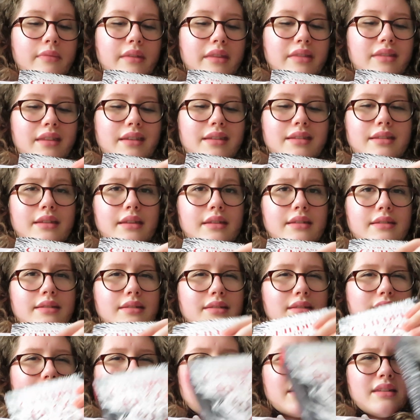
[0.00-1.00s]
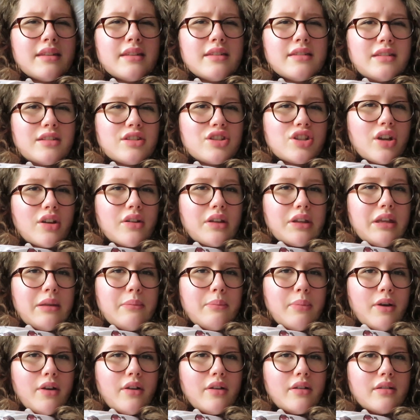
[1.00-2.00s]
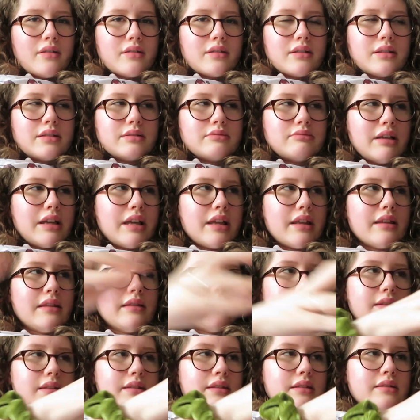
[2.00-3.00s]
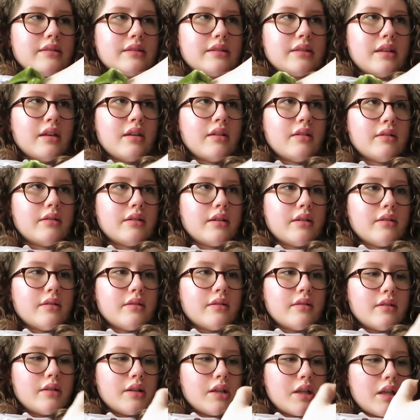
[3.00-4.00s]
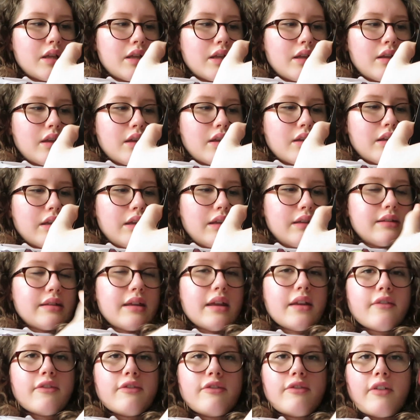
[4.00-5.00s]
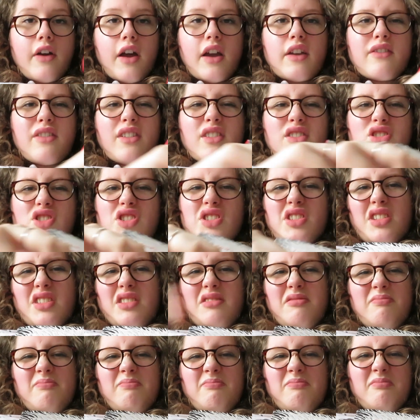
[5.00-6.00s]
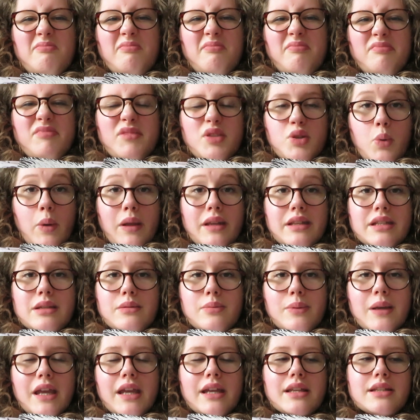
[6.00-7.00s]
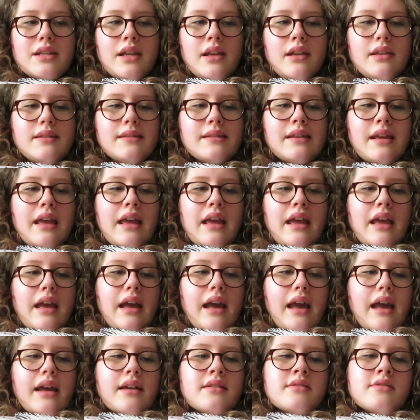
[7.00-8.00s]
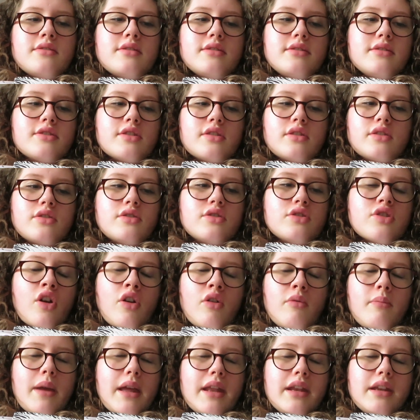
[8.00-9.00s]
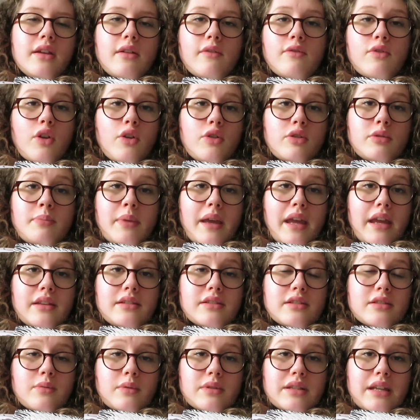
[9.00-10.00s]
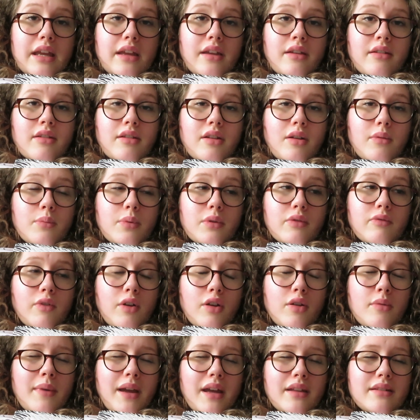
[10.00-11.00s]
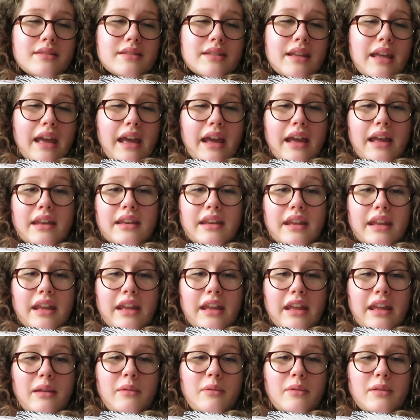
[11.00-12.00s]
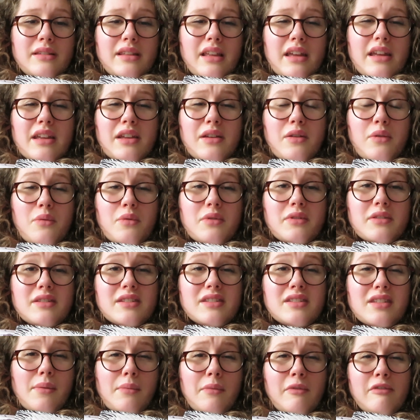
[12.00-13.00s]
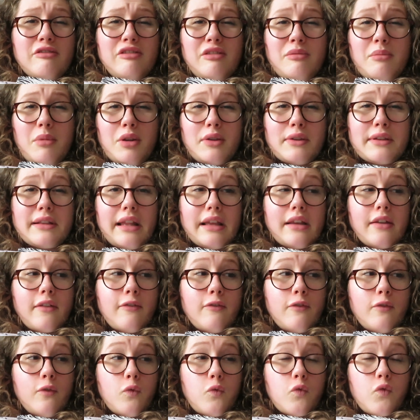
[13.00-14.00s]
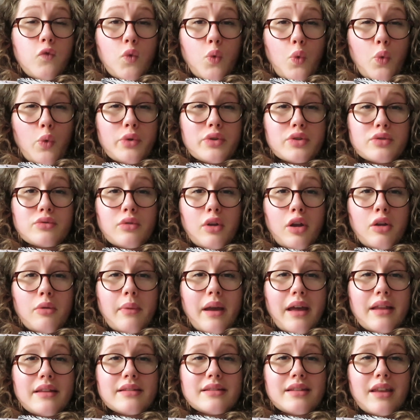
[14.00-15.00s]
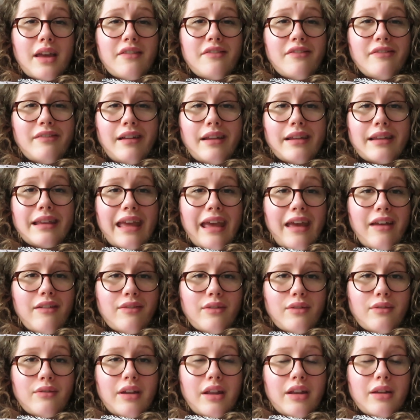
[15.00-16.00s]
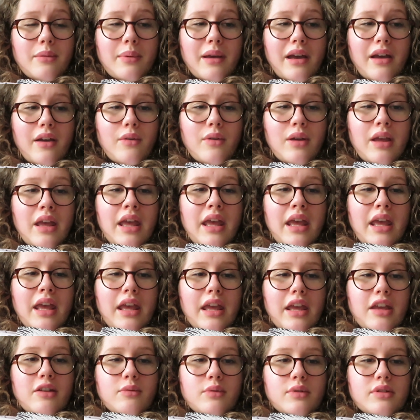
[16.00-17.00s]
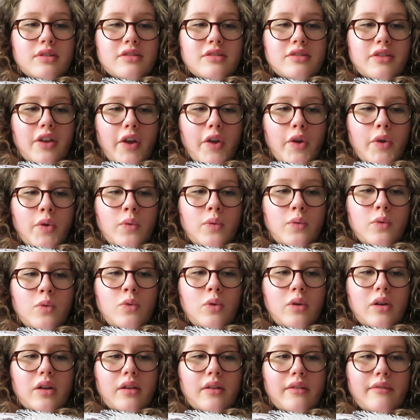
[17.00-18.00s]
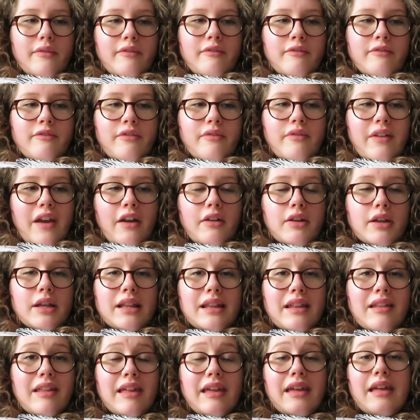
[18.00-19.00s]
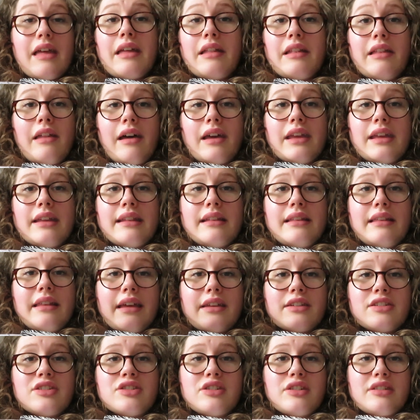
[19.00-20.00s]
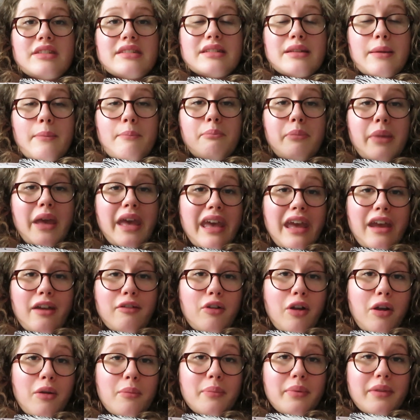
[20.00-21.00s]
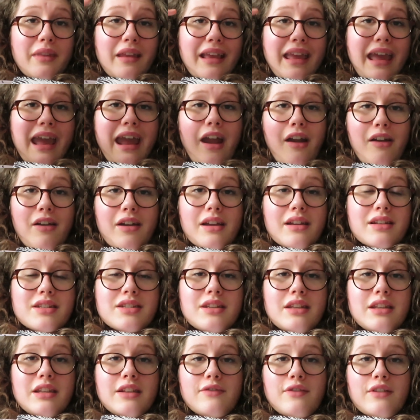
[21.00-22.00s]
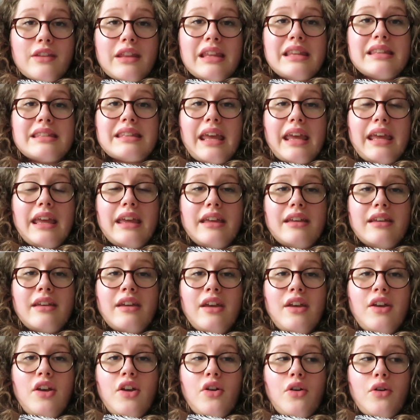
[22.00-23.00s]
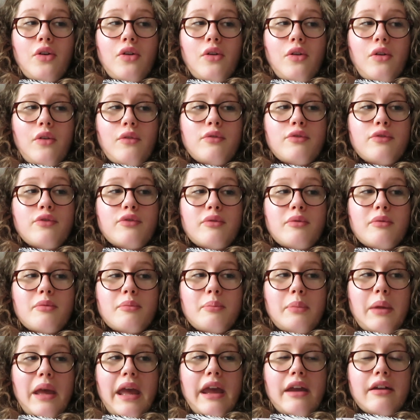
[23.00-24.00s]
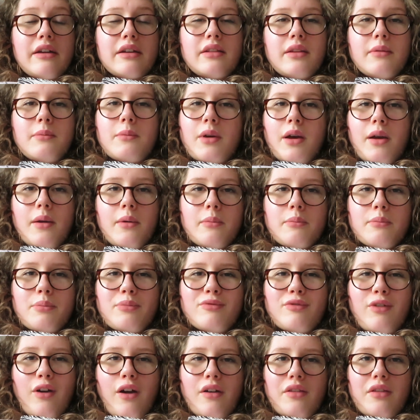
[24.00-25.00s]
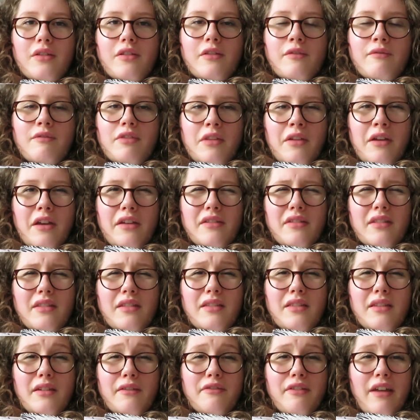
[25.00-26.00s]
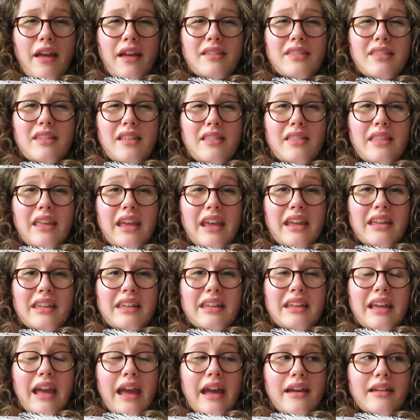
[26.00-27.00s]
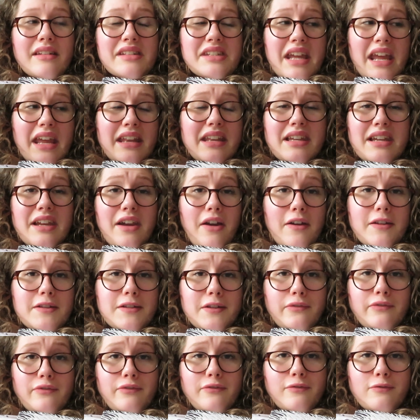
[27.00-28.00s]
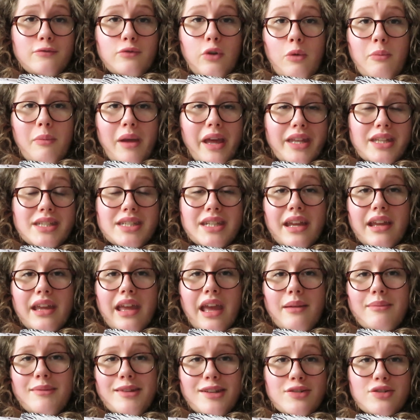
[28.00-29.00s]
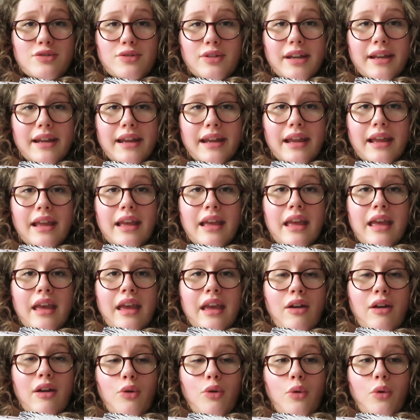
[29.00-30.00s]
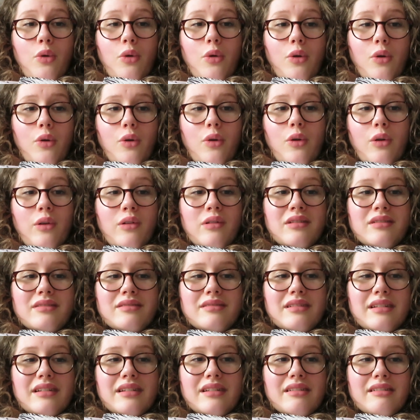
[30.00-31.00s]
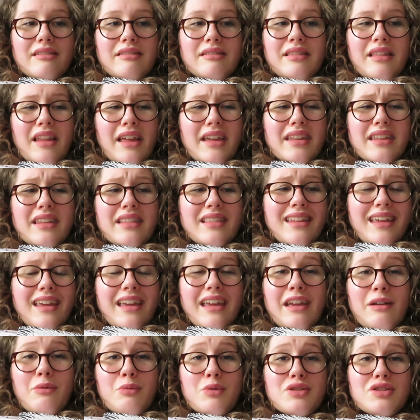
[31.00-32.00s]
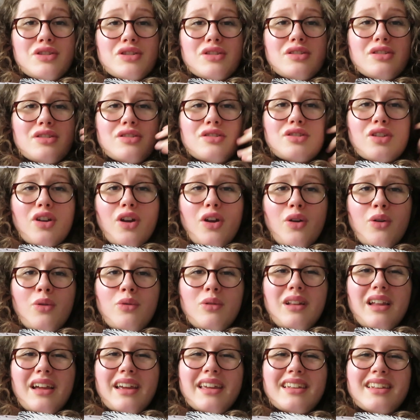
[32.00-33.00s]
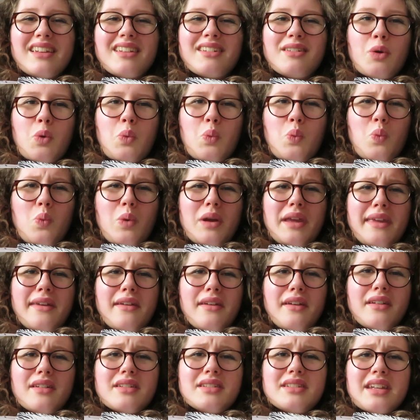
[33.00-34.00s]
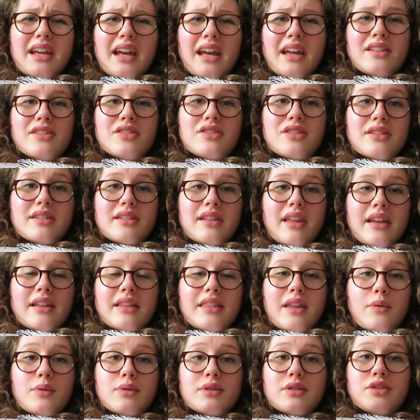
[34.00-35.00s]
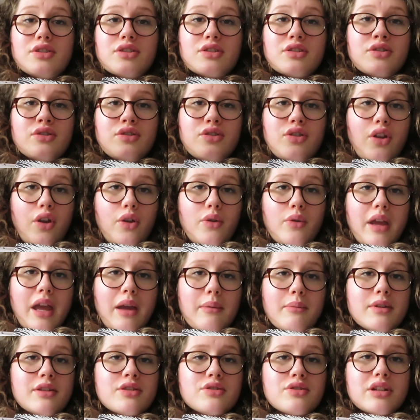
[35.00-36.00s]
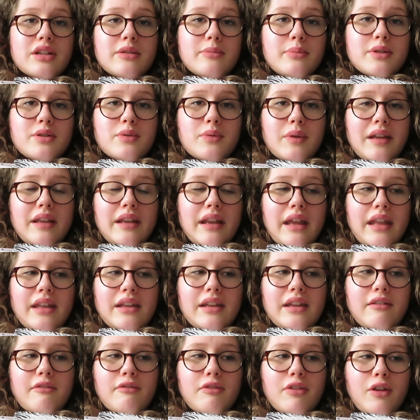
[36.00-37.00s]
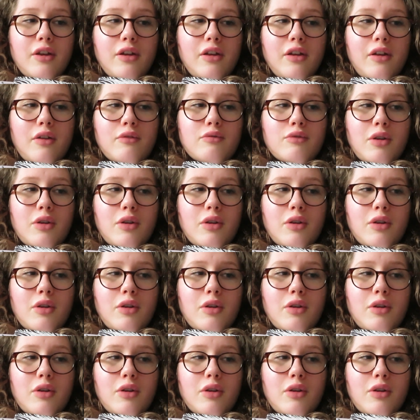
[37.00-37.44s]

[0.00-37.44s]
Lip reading: This is a chunky book. It's like 520 pages, and so many of those pages were taken up with romance, and it was like some of the most like forced romance I've like ever read about. It was so very clear, like, let's just pair up the characters for the sake of pairing them up, rather than the fact that they had any kind of romantic chemistry, or like, it was just so like weird, and just like there was just no chemistry between any of the